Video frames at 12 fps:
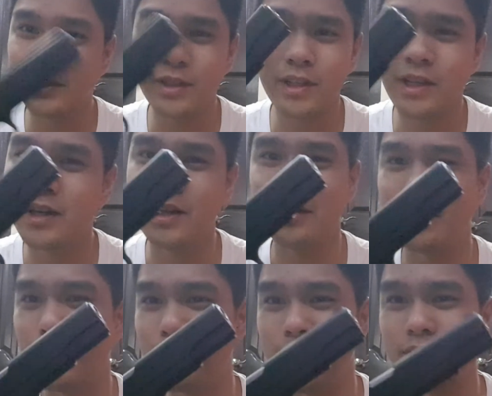hit it
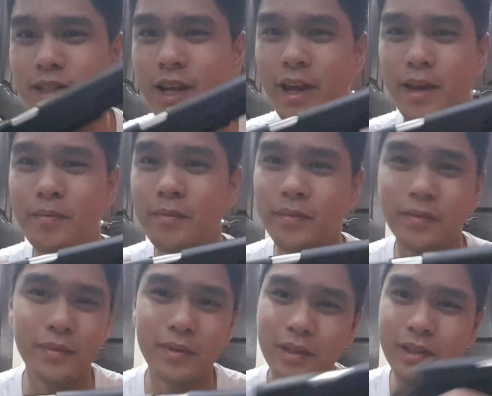the first time.
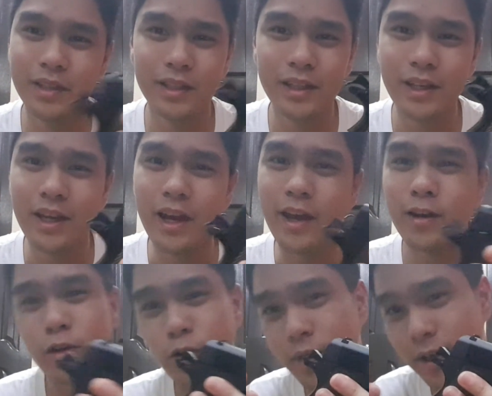I
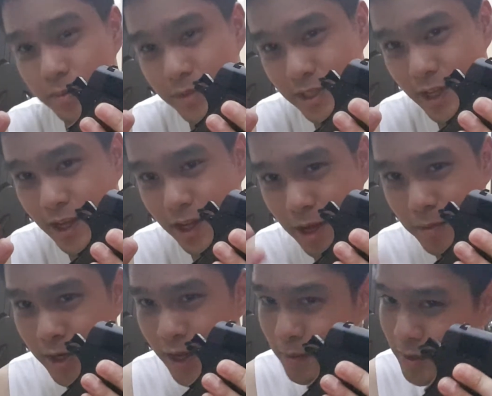don't know what I'm saying. I'm
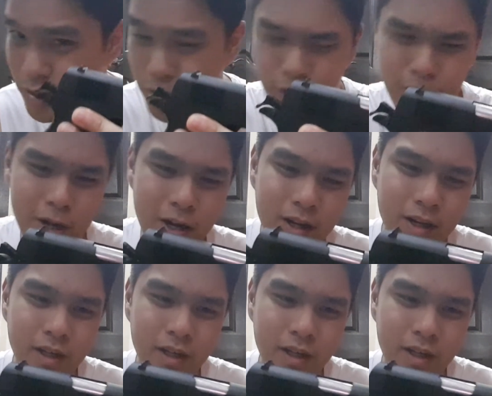an amateur.